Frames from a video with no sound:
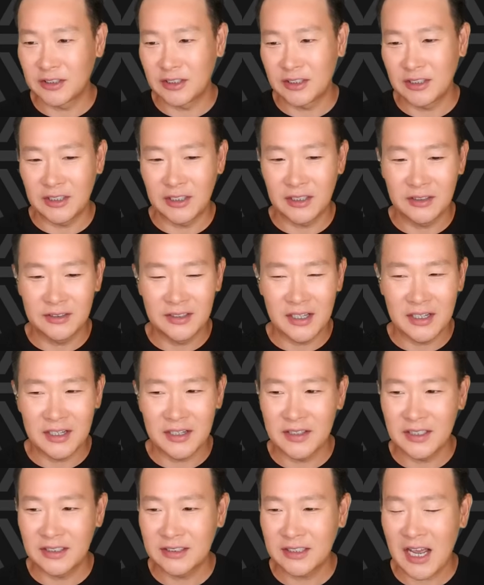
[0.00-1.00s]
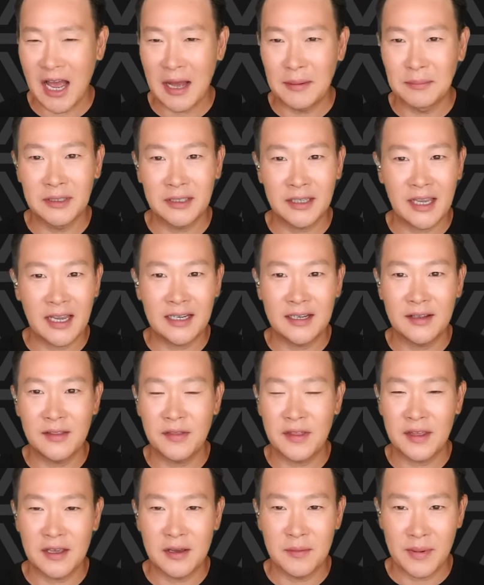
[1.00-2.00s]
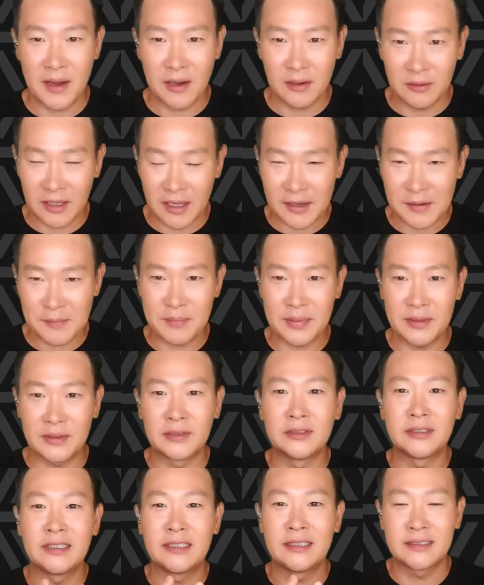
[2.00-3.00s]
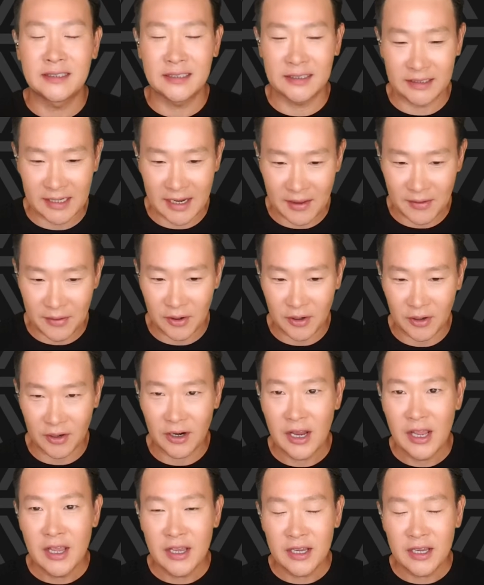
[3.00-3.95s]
none of this complicated thing about like building together